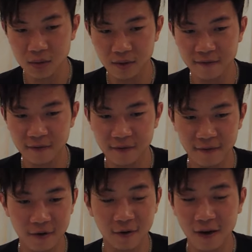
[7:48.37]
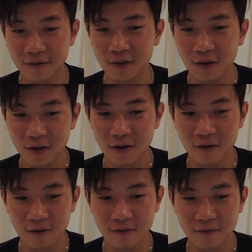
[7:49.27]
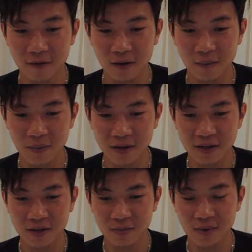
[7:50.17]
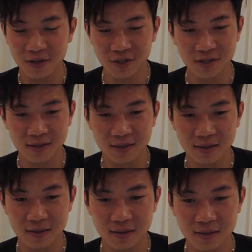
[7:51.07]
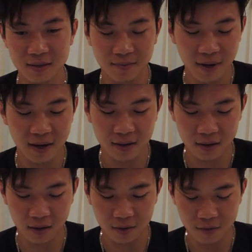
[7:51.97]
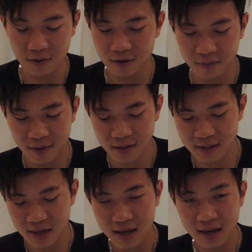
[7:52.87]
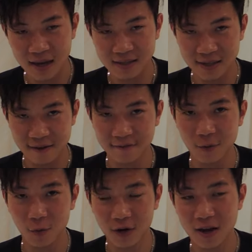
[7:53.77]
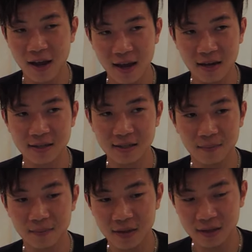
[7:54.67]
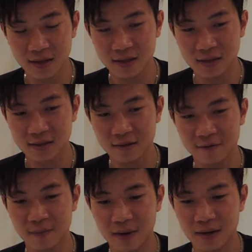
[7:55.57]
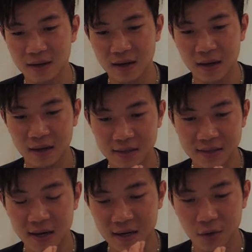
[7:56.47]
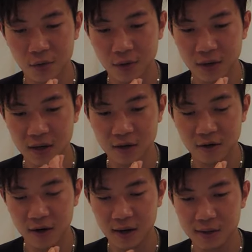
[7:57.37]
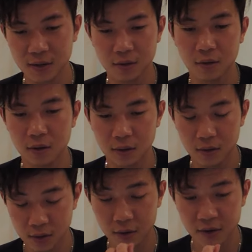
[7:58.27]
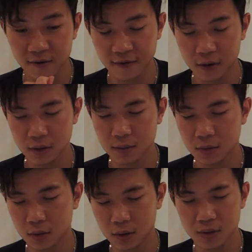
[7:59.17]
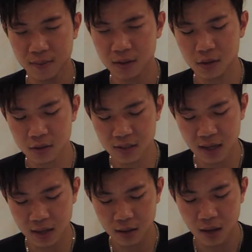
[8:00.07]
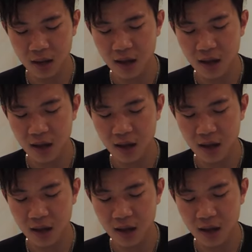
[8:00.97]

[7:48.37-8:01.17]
if you don't have a lot of money in your budget to spend $300, I say if you want to add something like this of bending a sine coin in your hands or in your fingertips or in the spectator's hand,